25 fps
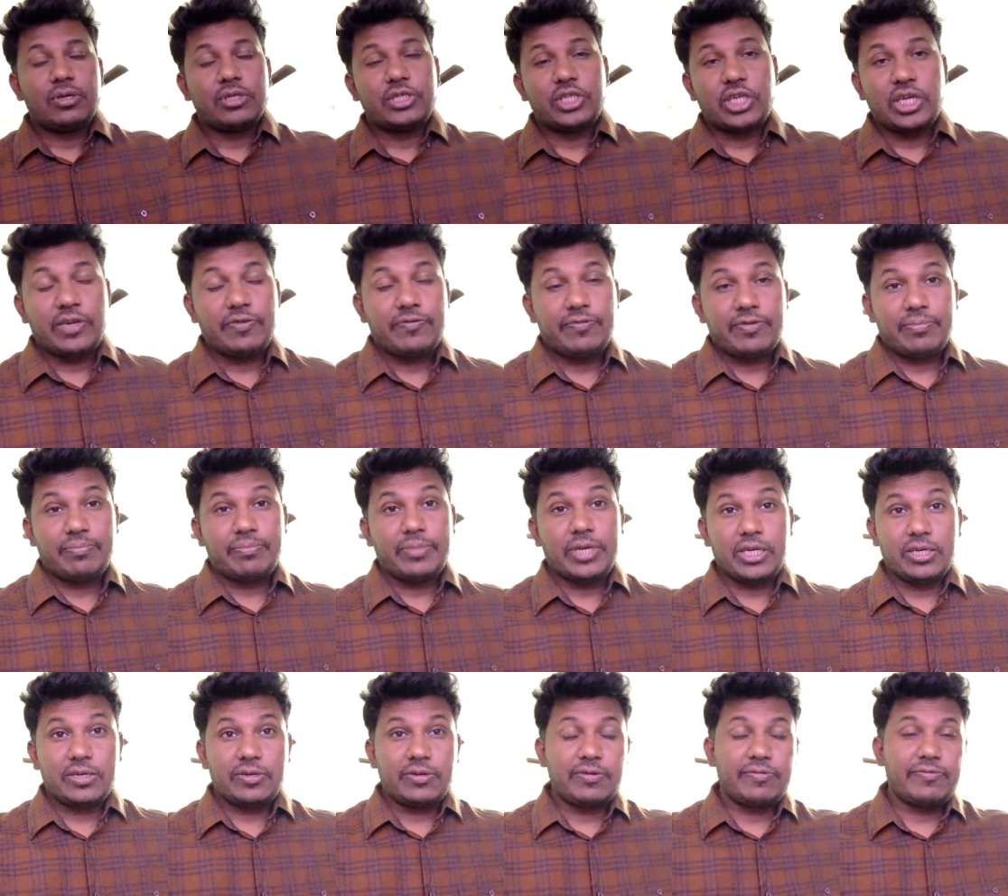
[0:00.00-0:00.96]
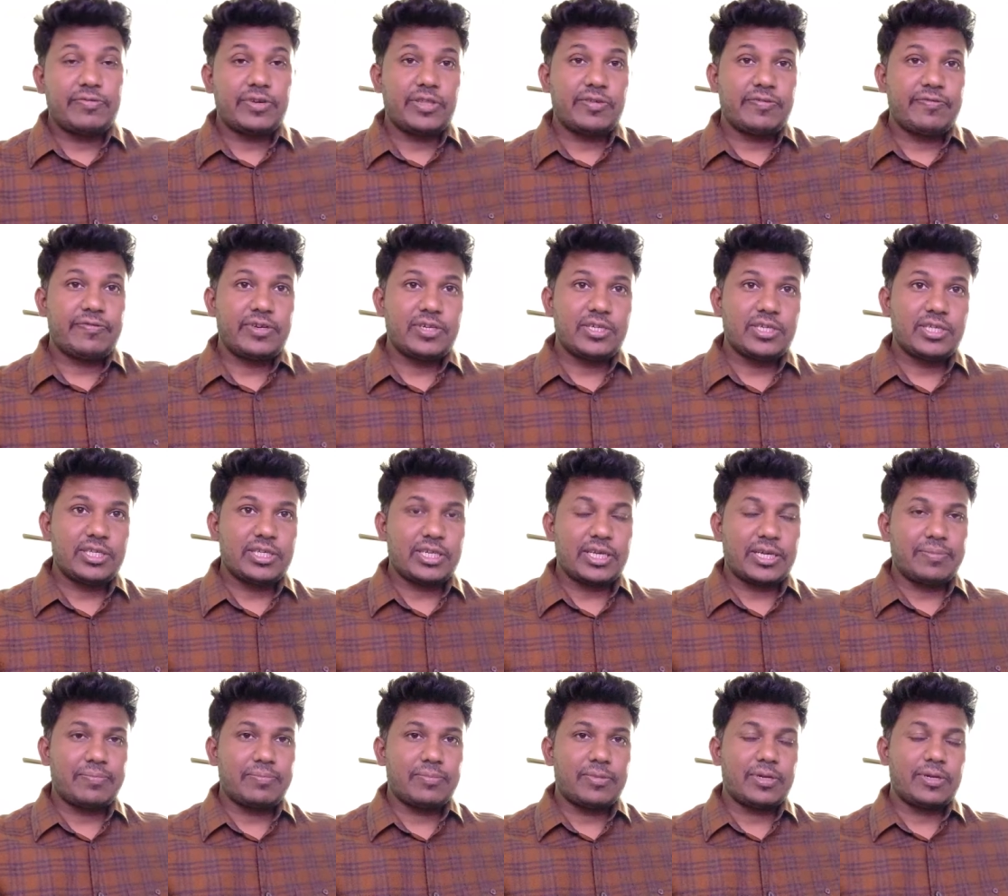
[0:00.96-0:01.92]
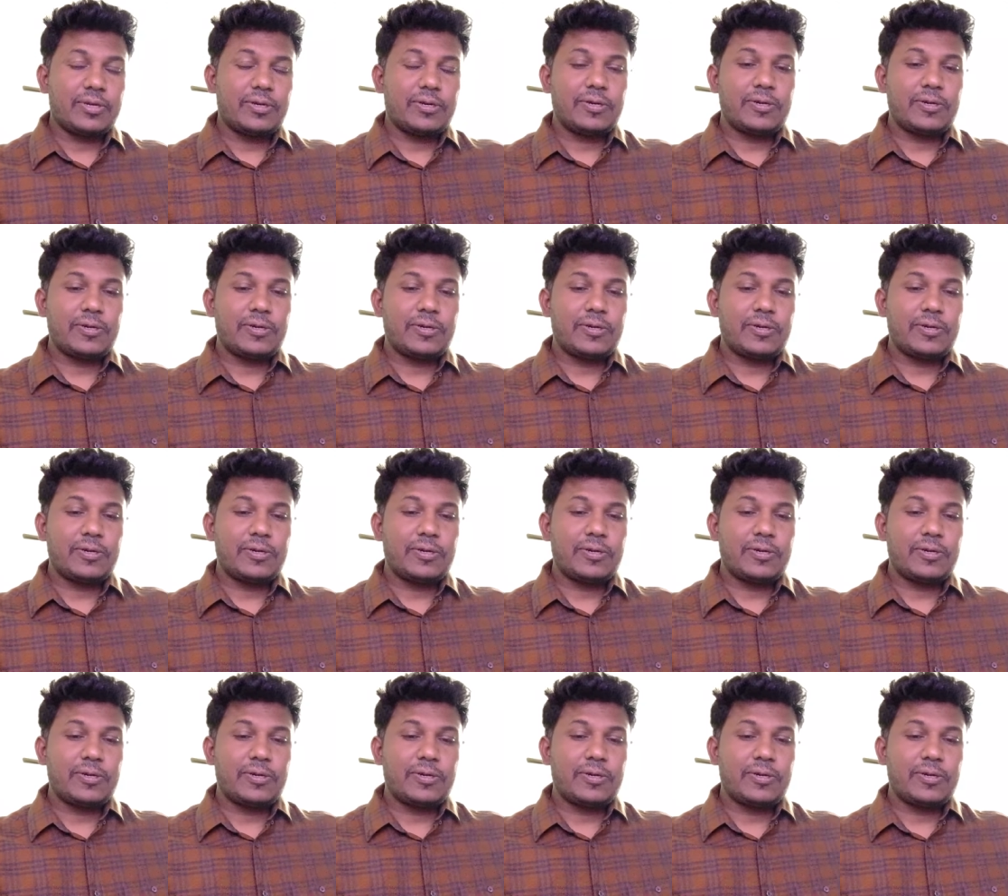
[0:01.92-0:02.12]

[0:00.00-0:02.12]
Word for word: Jennifer meet for the first time.